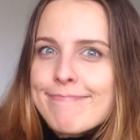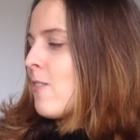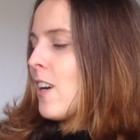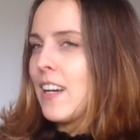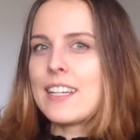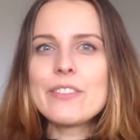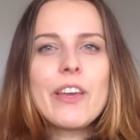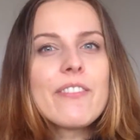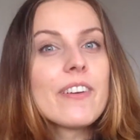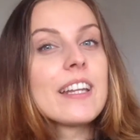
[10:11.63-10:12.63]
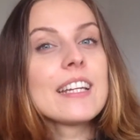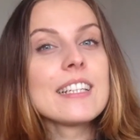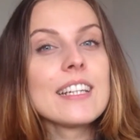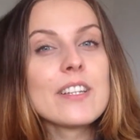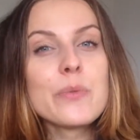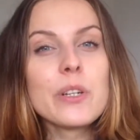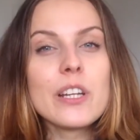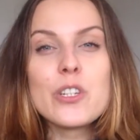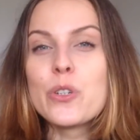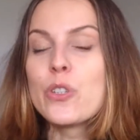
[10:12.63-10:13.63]
Right, if you have any ideas what
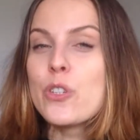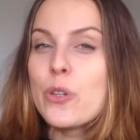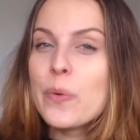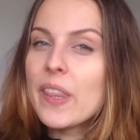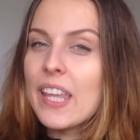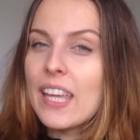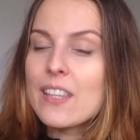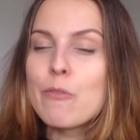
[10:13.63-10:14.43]
I should do with it,